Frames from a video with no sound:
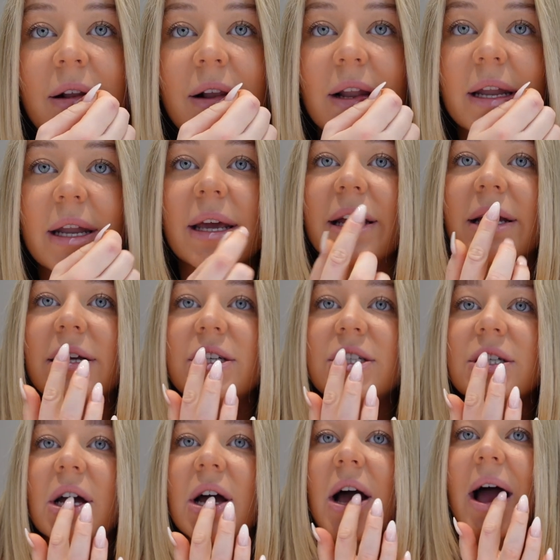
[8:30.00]

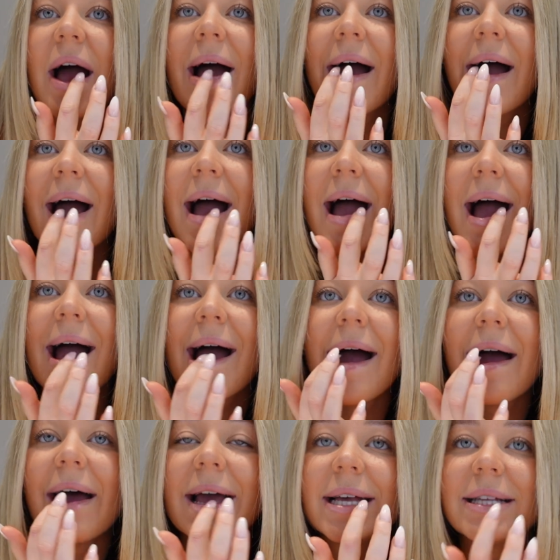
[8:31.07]
Laneige.
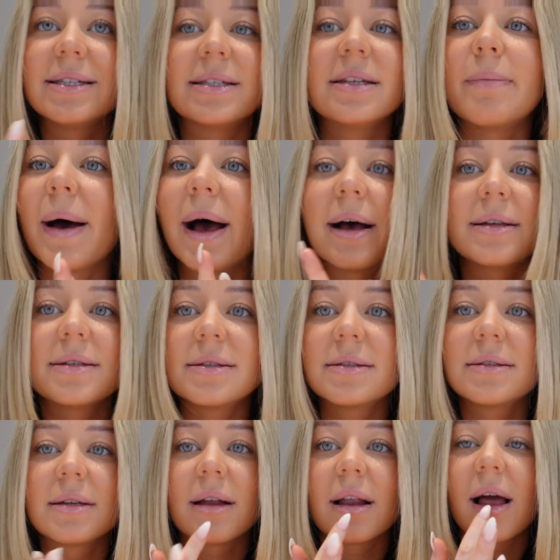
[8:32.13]
This is the
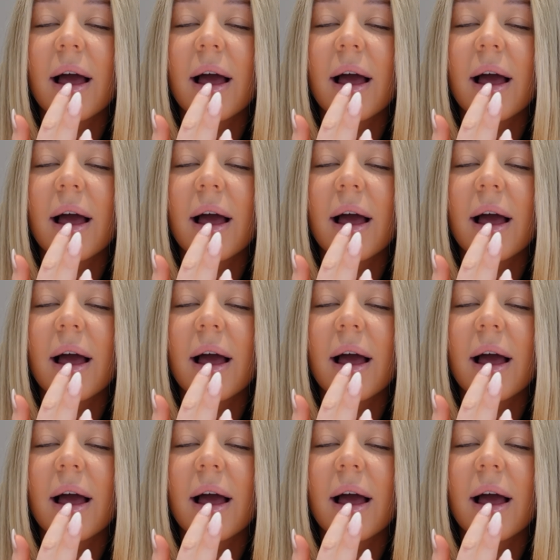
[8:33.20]
best.